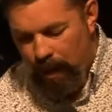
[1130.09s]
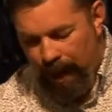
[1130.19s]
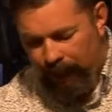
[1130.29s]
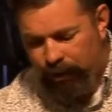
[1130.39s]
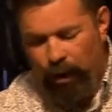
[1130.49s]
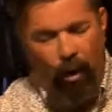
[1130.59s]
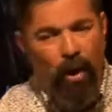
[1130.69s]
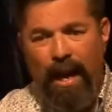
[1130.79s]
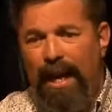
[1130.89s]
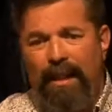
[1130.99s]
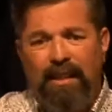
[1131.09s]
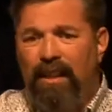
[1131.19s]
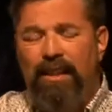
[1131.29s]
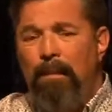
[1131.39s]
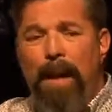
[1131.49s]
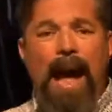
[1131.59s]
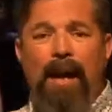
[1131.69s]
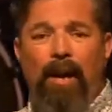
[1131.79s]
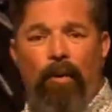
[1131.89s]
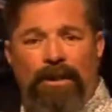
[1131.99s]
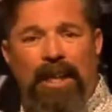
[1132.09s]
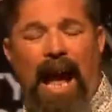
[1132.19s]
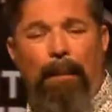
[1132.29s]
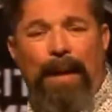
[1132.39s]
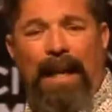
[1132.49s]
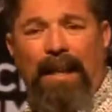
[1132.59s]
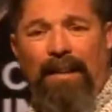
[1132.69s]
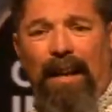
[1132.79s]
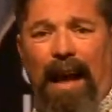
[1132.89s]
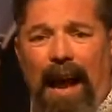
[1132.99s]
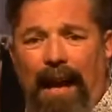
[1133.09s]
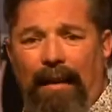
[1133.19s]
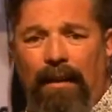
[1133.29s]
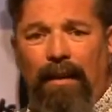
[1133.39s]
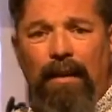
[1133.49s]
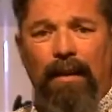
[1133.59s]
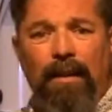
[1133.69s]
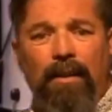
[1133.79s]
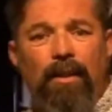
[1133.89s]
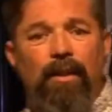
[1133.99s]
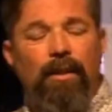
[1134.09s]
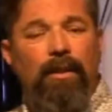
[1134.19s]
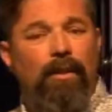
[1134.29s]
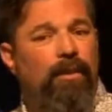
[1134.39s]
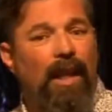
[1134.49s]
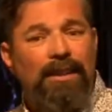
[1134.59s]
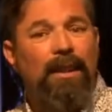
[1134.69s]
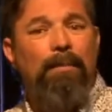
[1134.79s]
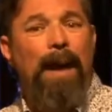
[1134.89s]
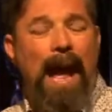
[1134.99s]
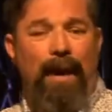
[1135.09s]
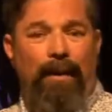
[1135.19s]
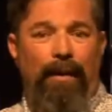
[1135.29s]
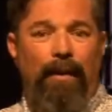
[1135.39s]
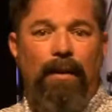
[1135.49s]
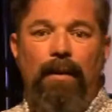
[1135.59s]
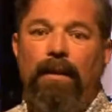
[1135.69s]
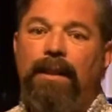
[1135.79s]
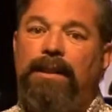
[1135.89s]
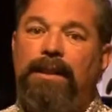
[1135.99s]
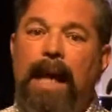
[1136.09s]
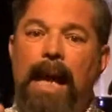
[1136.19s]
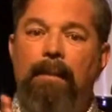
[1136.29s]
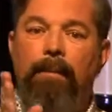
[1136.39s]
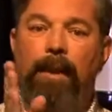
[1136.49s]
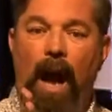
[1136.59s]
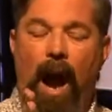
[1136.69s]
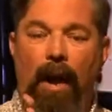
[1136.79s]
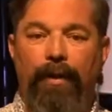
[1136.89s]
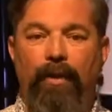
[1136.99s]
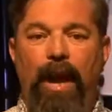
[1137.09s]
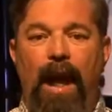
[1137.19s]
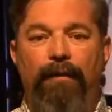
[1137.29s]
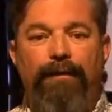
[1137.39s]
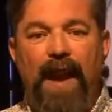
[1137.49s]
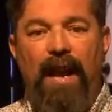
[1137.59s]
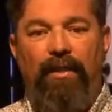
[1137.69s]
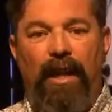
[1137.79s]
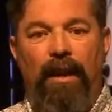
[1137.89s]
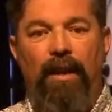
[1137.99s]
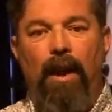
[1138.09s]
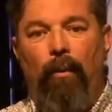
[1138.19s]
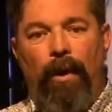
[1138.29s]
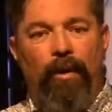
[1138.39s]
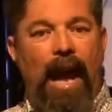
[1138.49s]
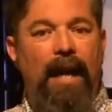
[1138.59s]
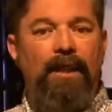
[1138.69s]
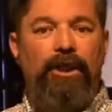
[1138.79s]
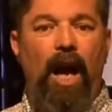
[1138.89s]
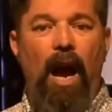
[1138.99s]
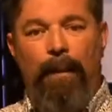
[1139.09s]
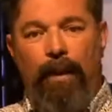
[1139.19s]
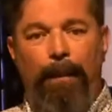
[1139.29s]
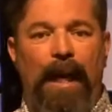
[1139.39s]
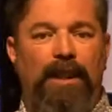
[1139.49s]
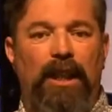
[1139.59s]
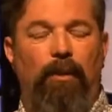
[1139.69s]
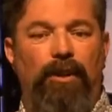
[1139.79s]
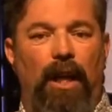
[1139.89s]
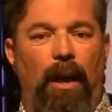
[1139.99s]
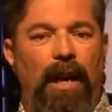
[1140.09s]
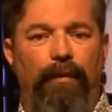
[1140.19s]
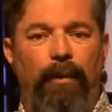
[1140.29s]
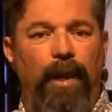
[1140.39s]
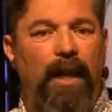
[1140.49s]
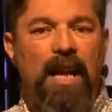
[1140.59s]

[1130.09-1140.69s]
And so it doesn't matter what's happening in the land. Doesn't matter. The same God that you had faith in when you had a job and the paycheck was coming every week